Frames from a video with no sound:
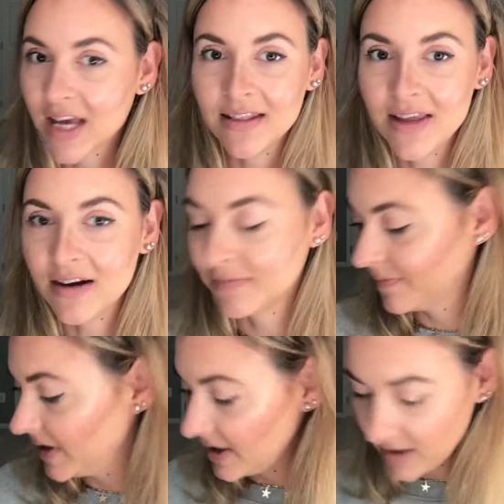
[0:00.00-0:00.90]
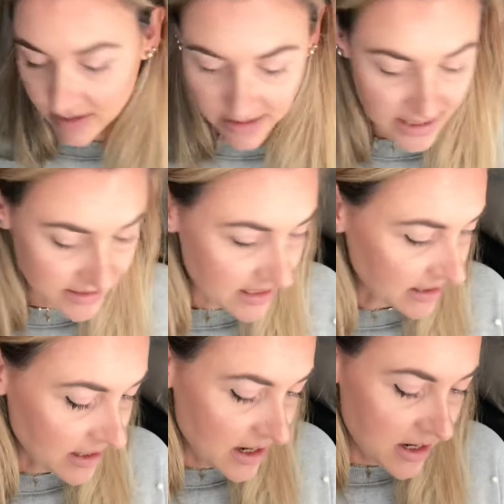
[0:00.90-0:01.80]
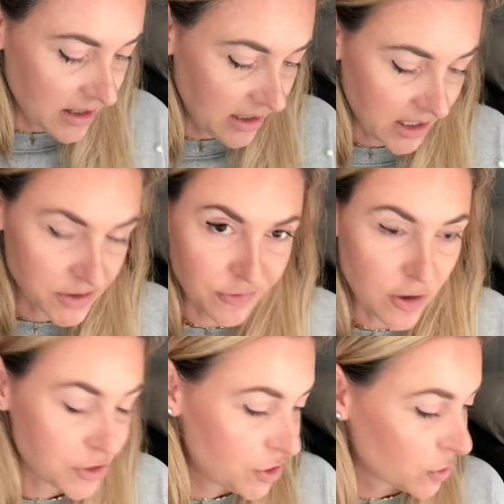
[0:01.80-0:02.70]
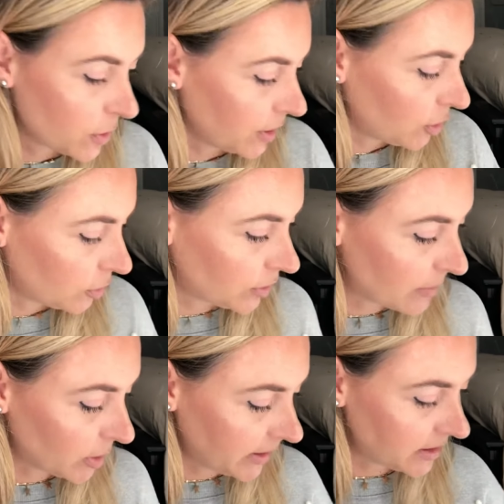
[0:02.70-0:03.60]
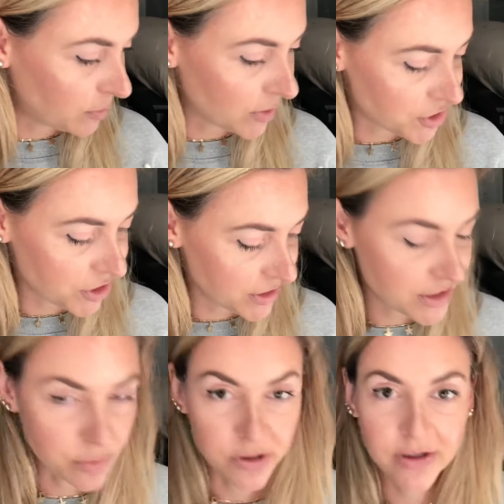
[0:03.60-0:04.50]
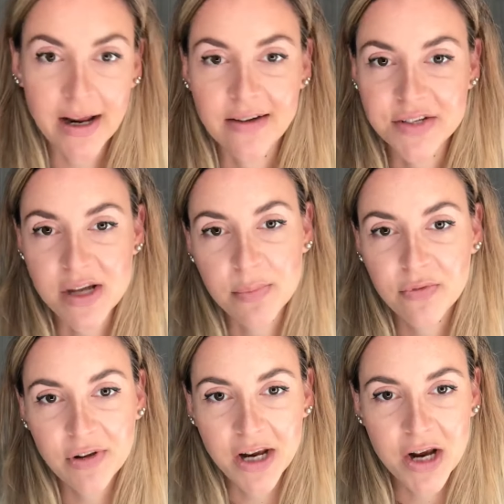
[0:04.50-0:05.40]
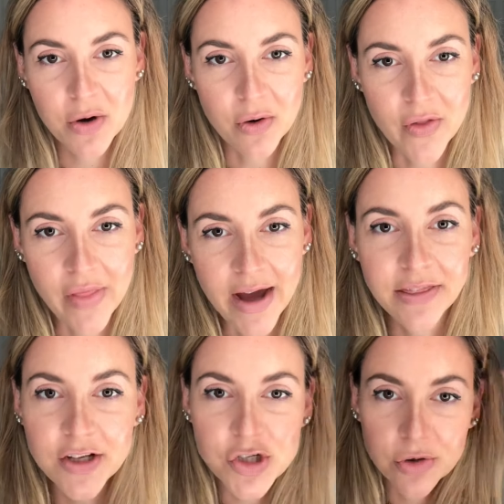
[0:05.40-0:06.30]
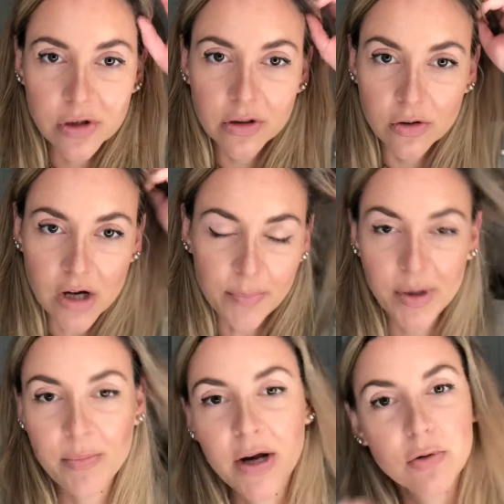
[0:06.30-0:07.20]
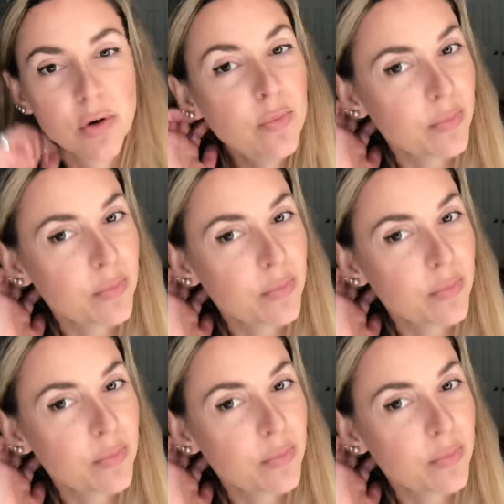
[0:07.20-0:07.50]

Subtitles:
There, that's it. Now as far as storing your double-ended brushes, we're gonna have a separate video on that you can look up in my group.